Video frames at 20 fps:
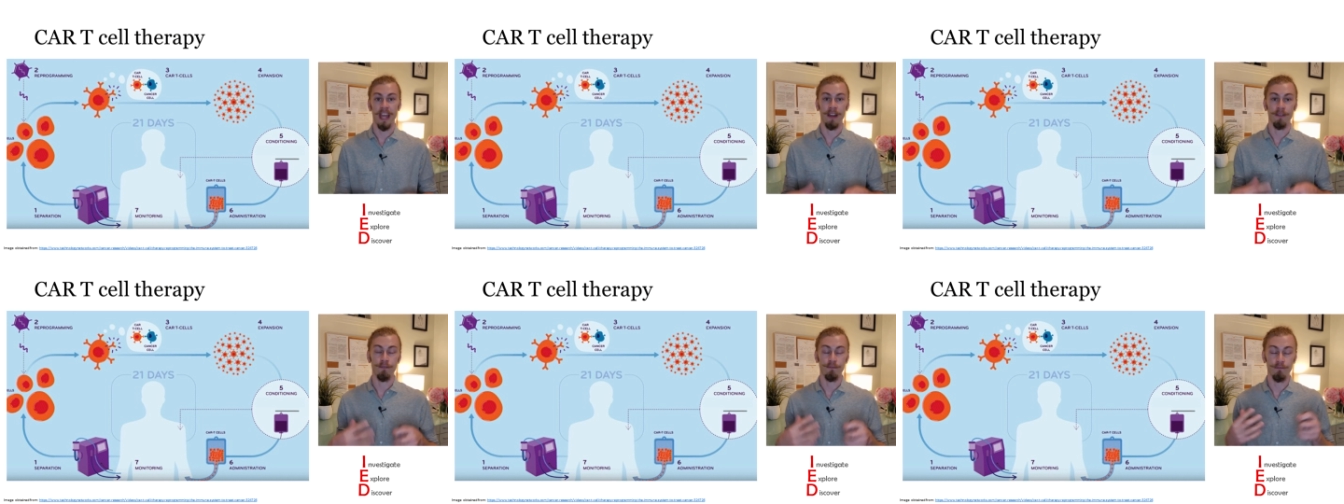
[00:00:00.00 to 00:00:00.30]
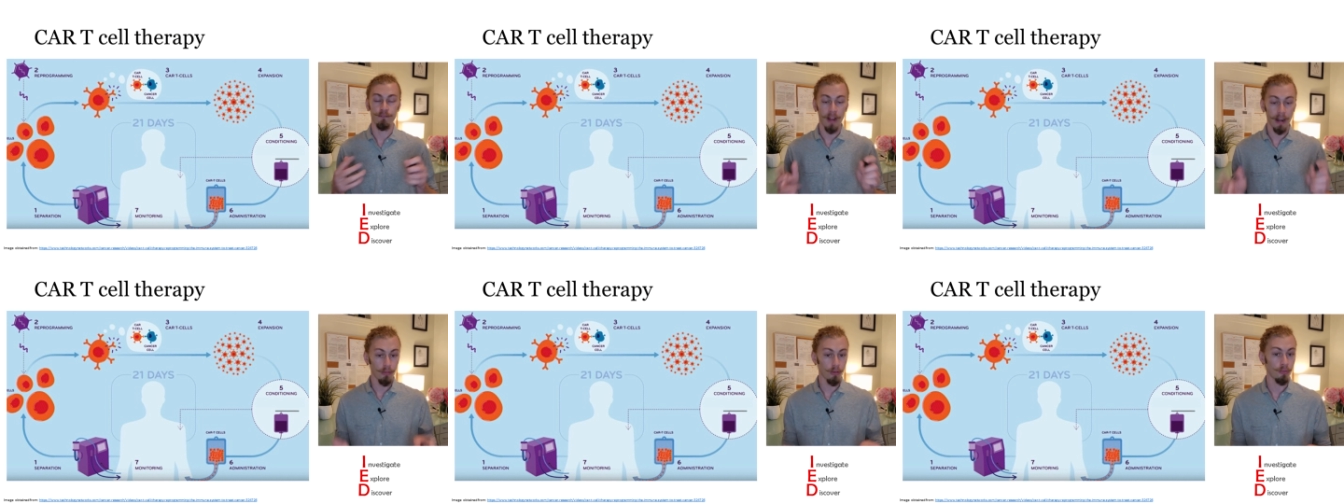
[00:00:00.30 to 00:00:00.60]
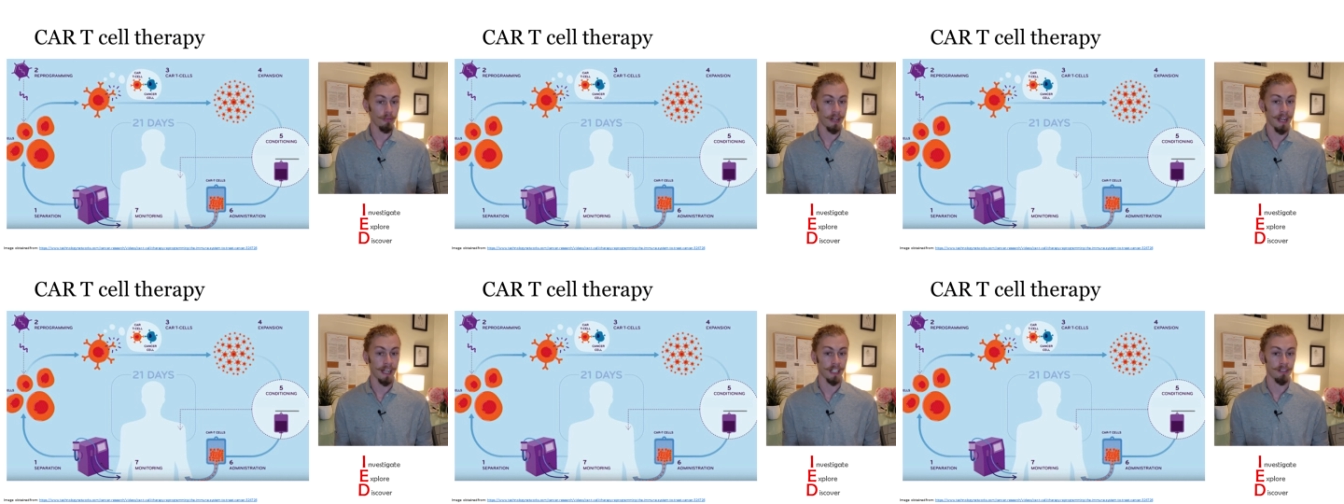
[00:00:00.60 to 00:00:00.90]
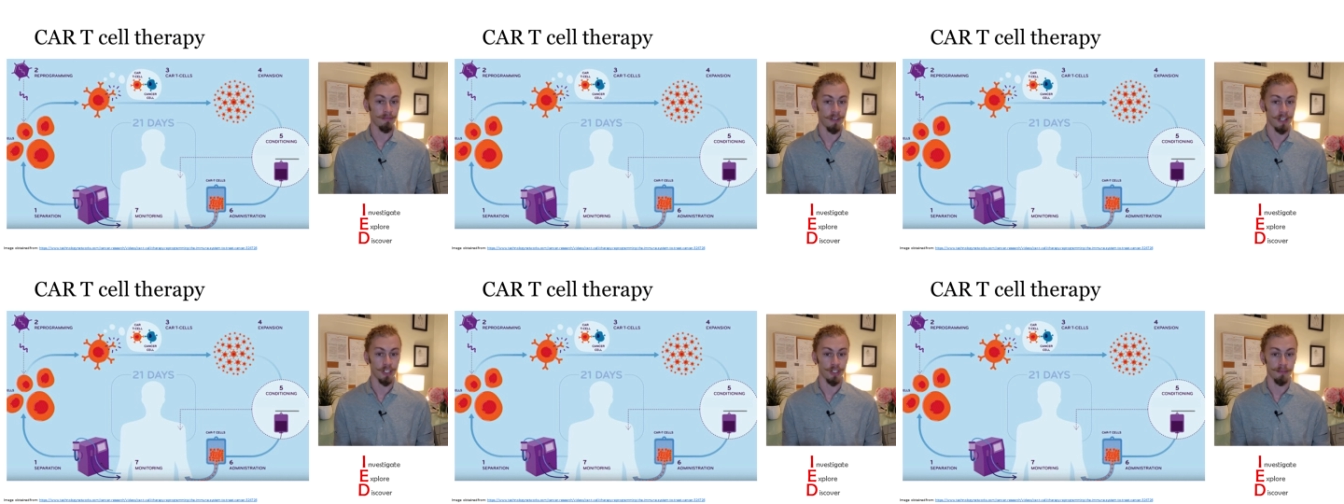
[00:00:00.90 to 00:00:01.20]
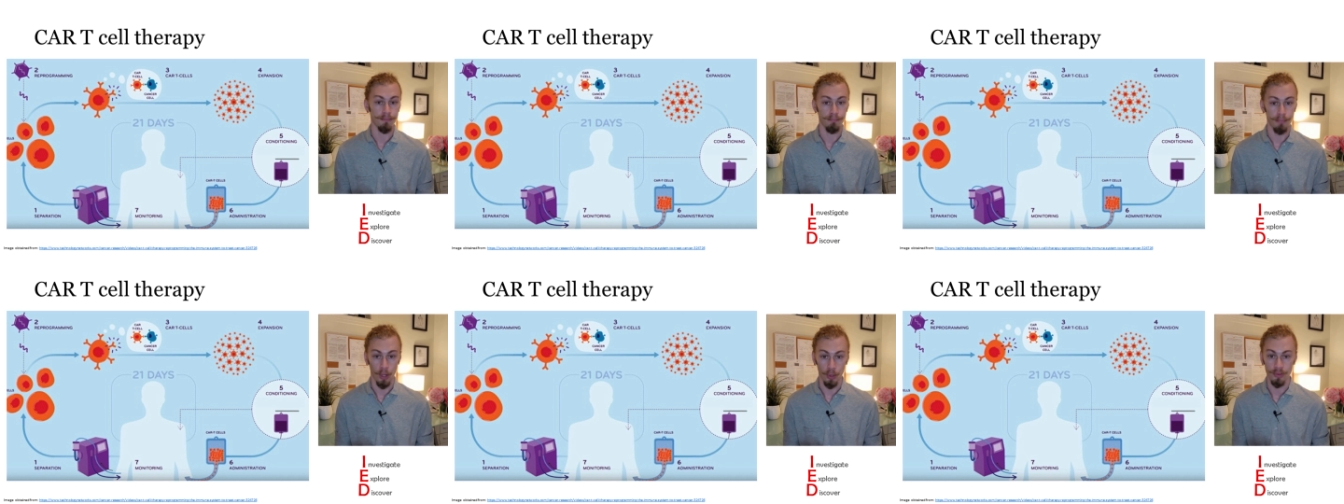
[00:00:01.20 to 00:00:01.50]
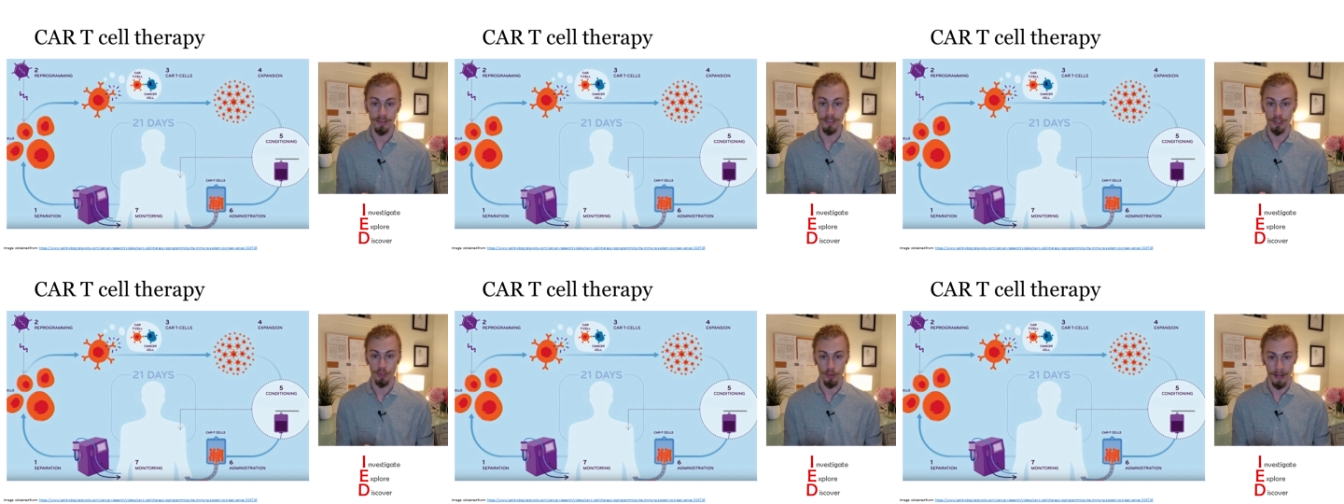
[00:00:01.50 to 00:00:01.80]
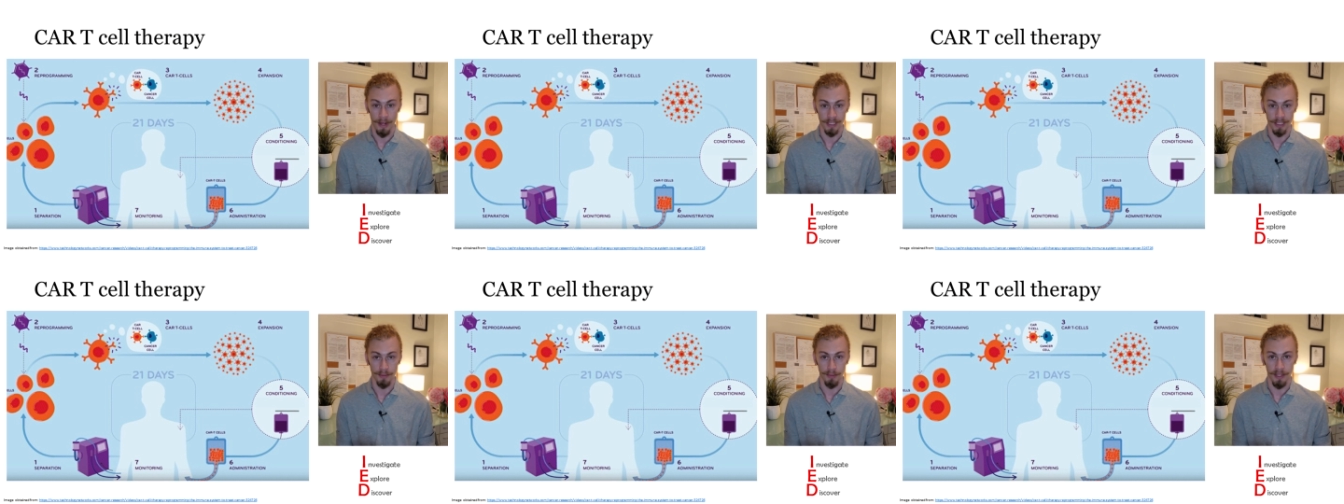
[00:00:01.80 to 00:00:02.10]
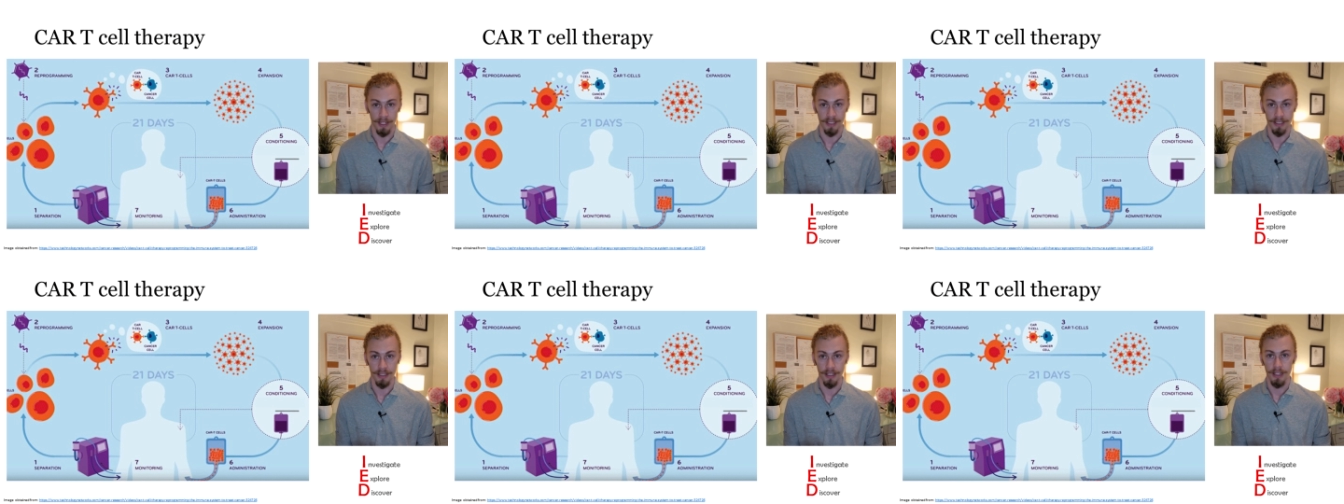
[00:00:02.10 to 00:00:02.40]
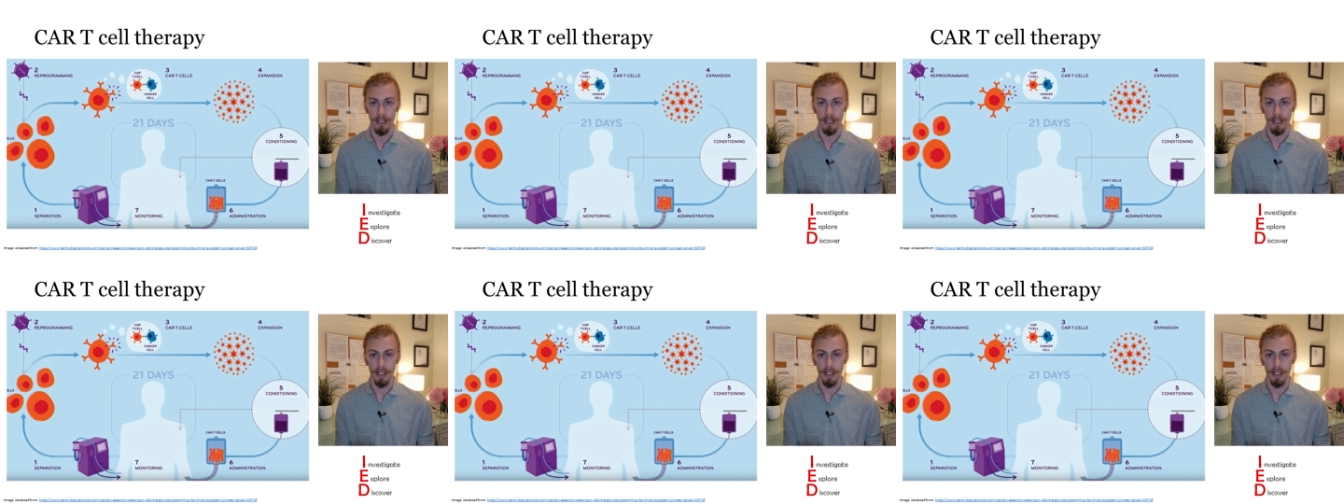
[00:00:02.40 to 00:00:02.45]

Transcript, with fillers: and viral reactivation post transplant.